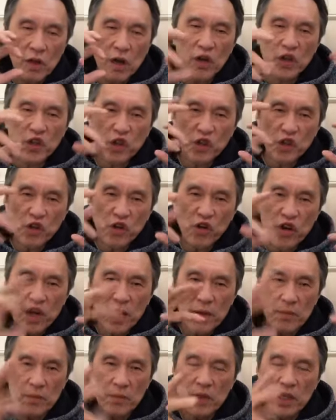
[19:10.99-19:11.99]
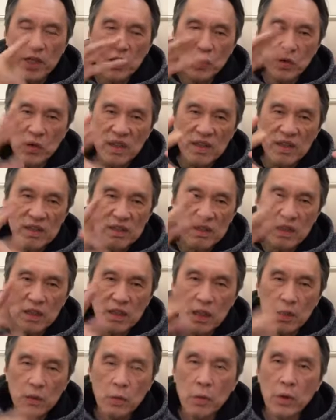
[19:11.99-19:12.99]
or trimmed into a
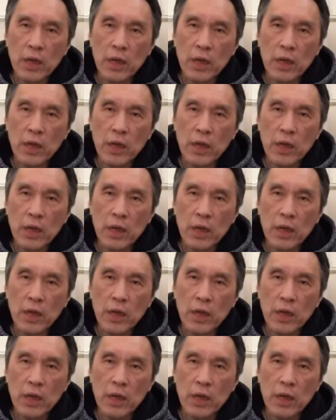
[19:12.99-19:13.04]
certain